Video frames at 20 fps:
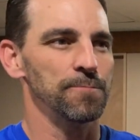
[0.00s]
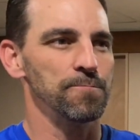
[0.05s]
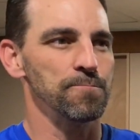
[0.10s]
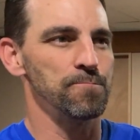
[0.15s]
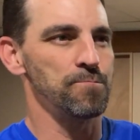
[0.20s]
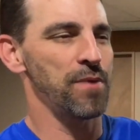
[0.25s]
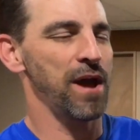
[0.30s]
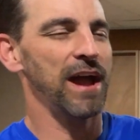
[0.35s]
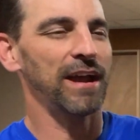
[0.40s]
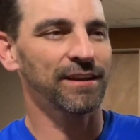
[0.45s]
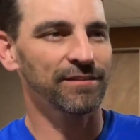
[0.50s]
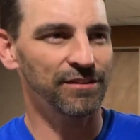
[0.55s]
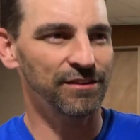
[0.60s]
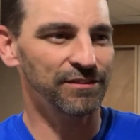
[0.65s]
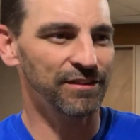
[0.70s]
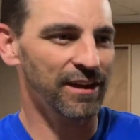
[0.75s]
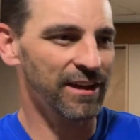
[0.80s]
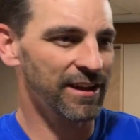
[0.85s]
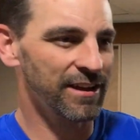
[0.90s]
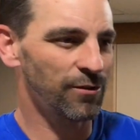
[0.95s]
back in the
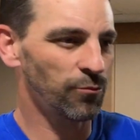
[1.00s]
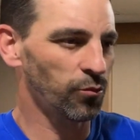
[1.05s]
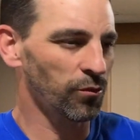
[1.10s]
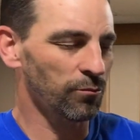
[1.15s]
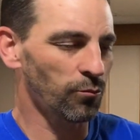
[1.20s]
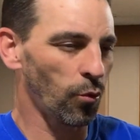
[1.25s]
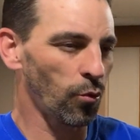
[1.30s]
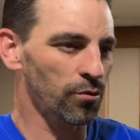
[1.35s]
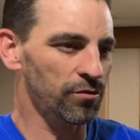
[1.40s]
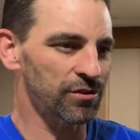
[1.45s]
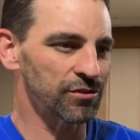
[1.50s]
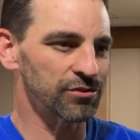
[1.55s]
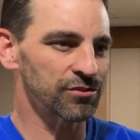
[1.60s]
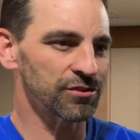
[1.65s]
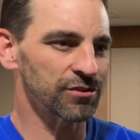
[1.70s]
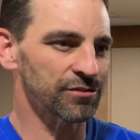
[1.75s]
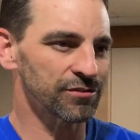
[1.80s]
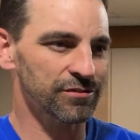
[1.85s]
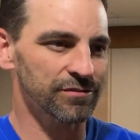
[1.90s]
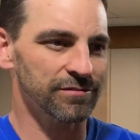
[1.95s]
day were more than
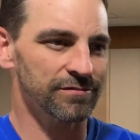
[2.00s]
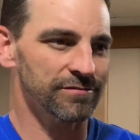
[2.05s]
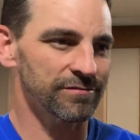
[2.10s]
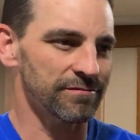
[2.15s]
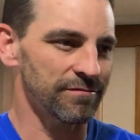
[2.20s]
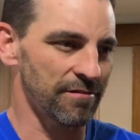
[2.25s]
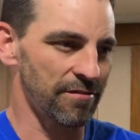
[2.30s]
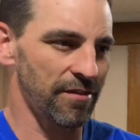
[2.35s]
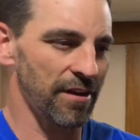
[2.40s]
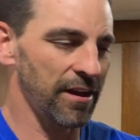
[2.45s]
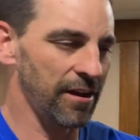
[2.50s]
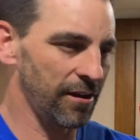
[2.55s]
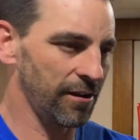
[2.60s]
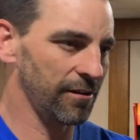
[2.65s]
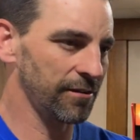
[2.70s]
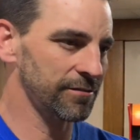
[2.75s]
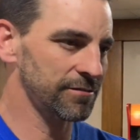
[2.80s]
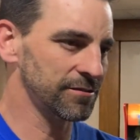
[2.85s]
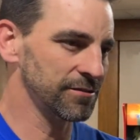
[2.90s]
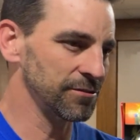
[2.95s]
just
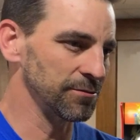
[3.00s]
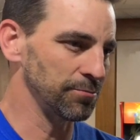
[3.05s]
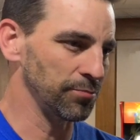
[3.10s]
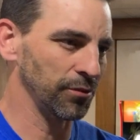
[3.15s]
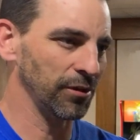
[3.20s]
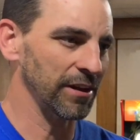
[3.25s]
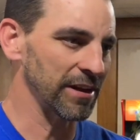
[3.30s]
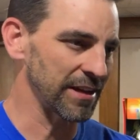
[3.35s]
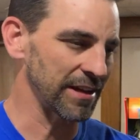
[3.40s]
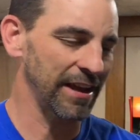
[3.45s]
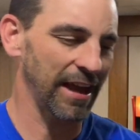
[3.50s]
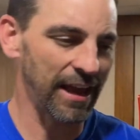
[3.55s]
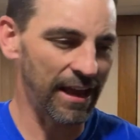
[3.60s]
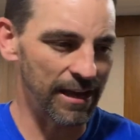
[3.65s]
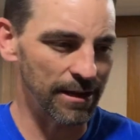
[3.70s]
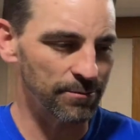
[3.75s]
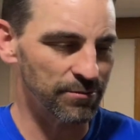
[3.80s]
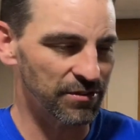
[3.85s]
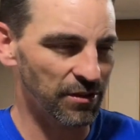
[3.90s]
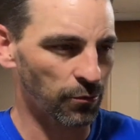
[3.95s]
there to play
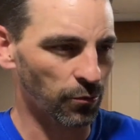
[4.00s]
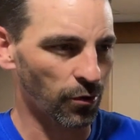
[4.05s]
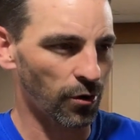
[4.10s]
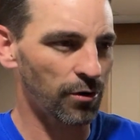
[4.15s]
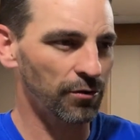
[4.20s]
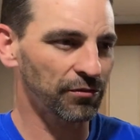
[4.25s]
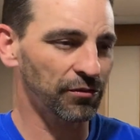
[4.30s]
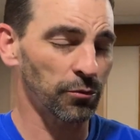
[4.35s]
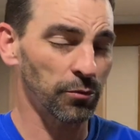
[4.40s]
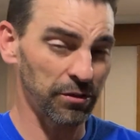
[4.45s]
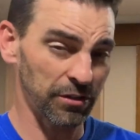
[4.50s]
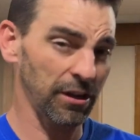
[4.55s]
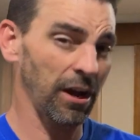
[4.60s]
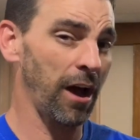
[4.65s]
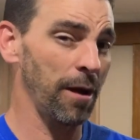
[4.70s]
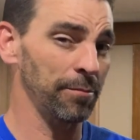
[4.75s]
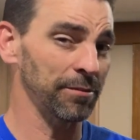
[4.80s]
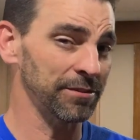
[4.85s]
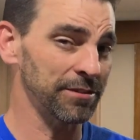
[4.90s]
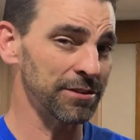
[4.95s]
games. They were also in
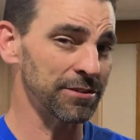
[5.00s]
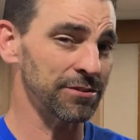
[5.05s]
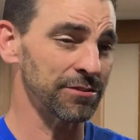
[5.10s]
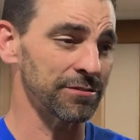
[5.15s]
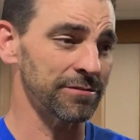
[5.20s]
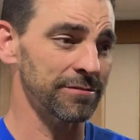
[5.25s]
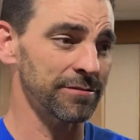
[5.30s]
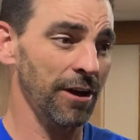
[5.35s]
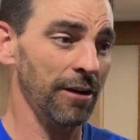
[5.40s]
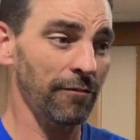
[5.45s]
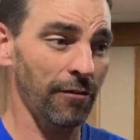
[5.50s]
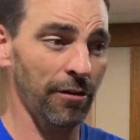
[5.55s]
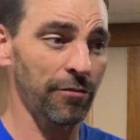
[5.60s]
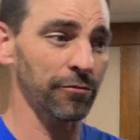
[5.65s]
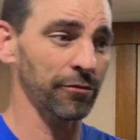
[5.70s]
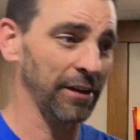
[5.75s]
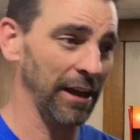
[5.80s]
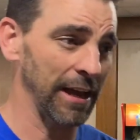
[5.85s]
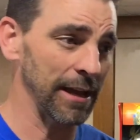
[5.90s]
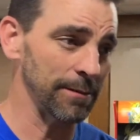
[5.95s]
competition of
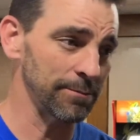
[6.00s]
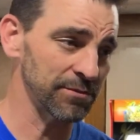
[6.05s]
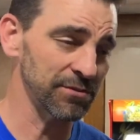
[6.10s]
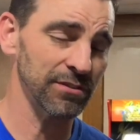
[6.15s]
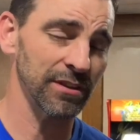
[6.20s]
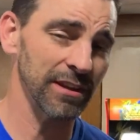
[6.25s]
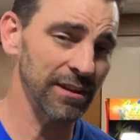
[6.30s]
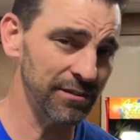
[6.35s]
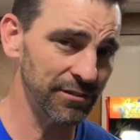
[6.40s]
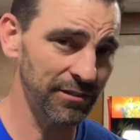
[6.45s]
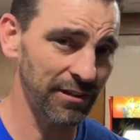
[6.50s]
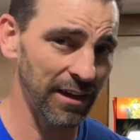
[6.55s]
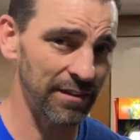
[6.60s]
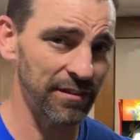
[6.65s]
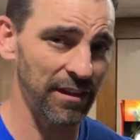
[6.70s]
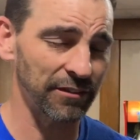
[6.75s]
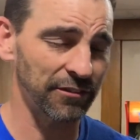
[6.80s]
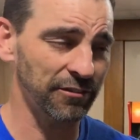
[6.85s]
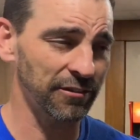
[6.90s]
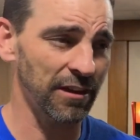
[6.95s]
other games inside
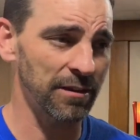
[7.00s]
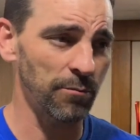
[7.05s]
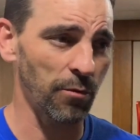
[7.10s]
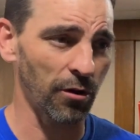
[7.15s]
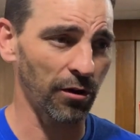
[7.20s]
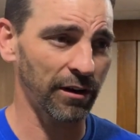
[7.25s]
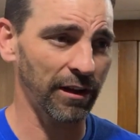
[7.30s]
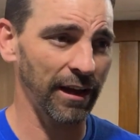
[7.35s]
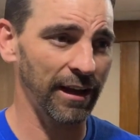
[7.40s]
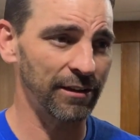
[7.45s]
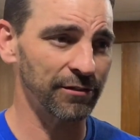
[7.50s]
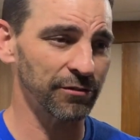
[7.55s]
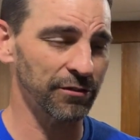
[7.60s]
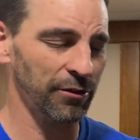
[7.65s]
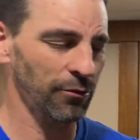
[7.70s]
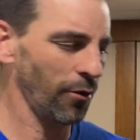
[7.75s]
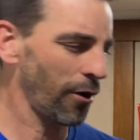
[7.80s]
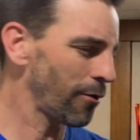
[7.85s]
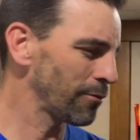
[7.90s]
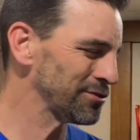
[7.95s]
that same arcade. So
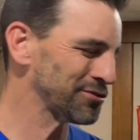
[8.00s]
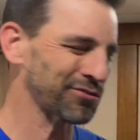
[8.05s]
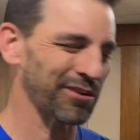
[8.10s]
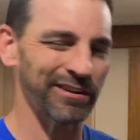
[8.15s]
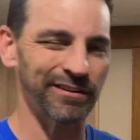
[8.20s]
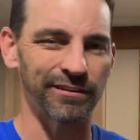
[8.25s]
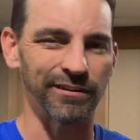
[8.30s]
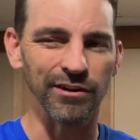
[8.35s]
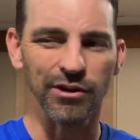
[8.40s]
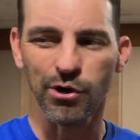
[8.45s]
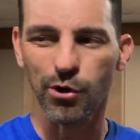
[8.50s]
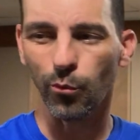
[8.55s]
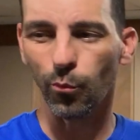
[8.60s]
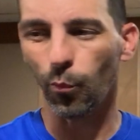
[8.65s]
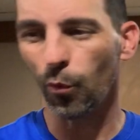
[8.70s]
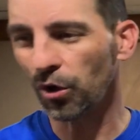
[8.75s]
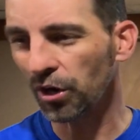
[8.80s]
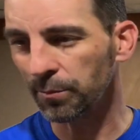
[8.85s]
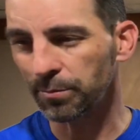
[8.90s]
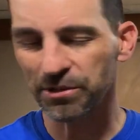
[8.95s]
they were always trying to
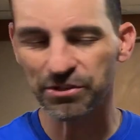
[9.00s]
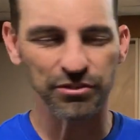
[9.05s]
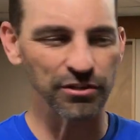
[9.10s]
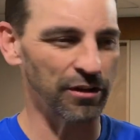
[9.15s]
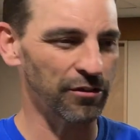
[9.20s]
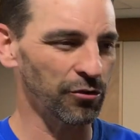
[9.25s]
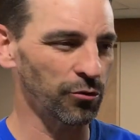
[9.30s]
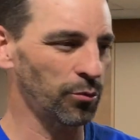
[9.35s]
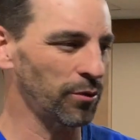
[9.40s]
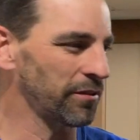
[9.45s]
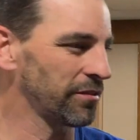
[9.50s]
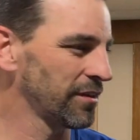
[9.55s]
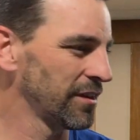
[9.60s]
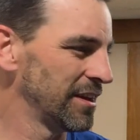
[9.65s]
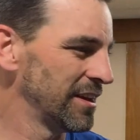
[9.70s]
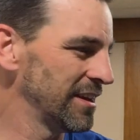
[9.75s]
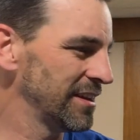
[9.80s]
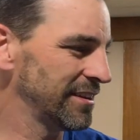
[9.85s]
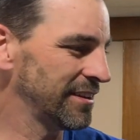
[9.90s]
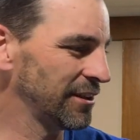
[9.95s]
one-up each other with,
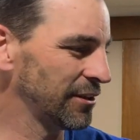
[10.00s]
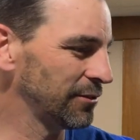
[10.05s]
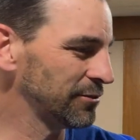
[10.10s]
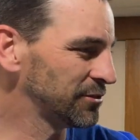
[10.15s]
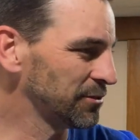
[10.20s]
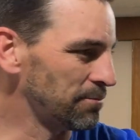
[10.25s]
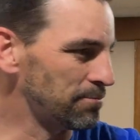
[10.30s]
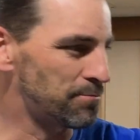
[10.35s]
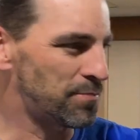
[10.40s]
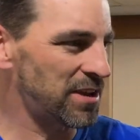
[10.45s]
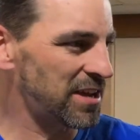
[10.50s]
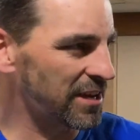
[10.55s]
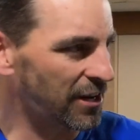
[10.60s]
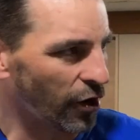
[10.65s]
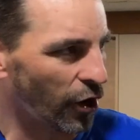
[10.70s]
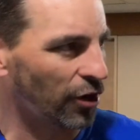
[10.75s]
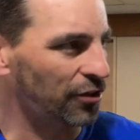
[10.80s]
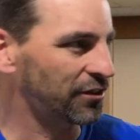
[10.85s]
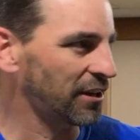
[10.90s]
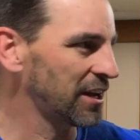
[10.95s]
you know, some big,
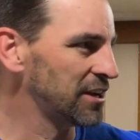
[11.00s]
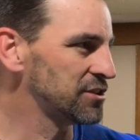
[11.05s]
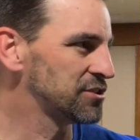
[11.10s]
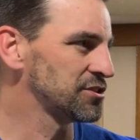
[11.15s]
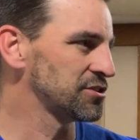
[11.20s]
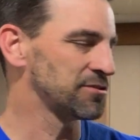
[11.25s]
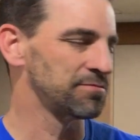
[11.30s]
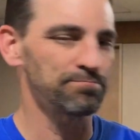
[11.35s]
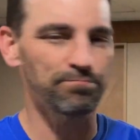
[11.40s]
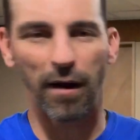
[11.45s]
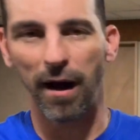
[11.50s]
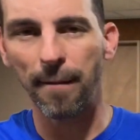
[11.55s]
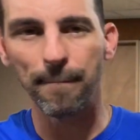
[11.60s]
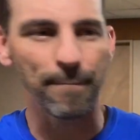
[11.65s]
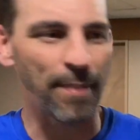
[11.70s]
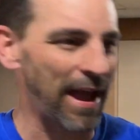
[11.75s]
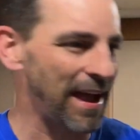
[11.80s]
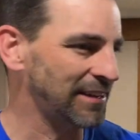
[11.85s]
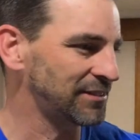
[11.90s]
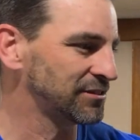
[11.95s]
audacious,
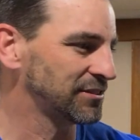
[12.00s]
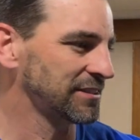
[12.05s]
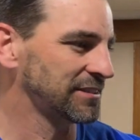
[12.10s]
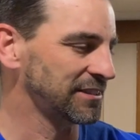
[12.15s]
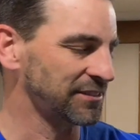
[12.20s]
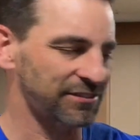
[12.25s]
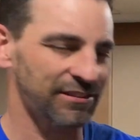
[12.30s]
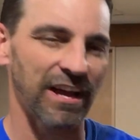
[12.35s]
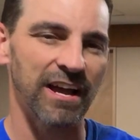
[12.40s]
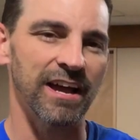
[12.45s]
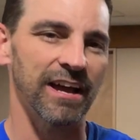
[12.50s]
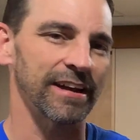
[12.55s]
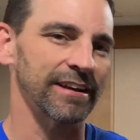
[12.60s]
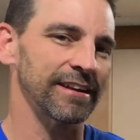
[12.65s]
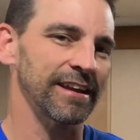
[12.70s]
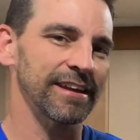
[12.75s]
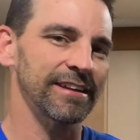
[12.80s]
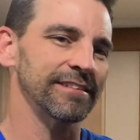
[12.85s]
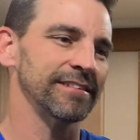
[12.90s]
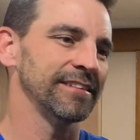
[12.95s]
bombastic design.
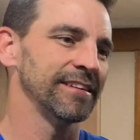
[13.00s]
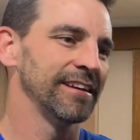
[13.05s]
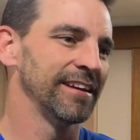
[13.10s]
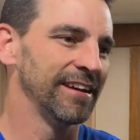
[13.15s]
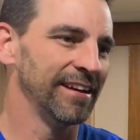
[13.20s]
And